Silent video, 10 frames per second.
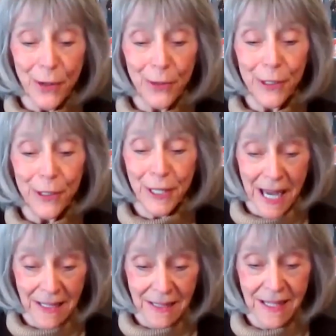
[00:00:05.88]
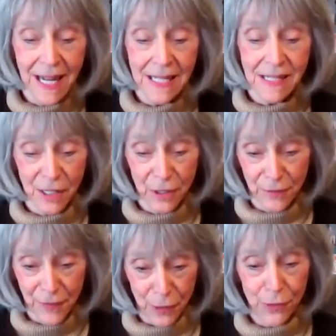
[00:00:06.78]
Know Your Candidates
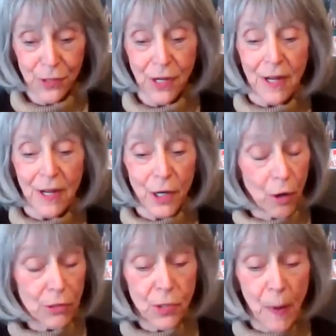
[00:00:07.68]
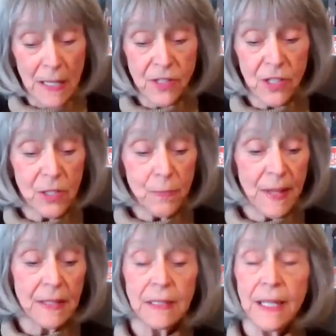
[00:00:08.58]
interviews, co-sponsored
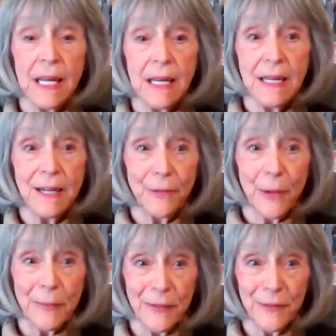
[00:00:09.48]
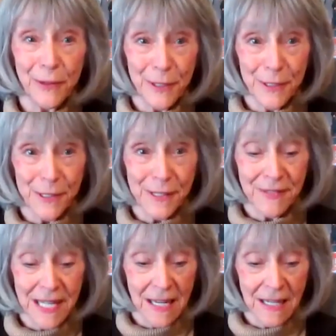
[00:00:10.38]
by the League of Women Voters
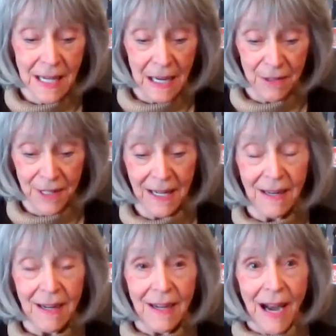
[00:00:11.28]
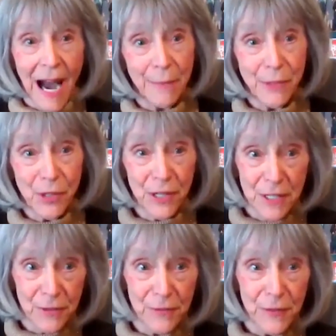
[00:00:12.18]
of Dane County. I'm your
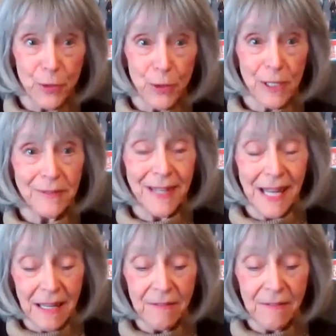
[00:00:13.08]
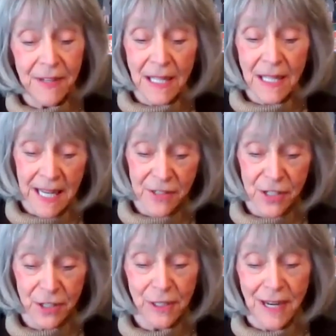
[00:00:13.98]
interviewer, Eve
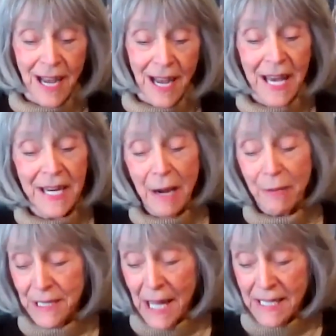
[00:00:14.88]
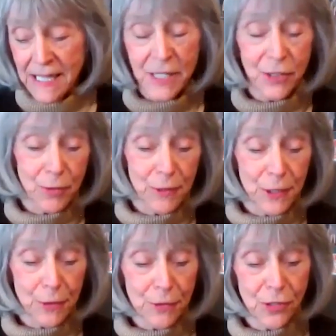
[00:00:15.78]
Galanter, and I would like to
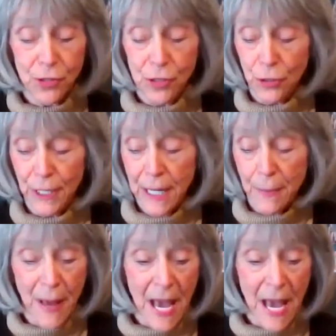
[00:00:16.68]
introduce Julia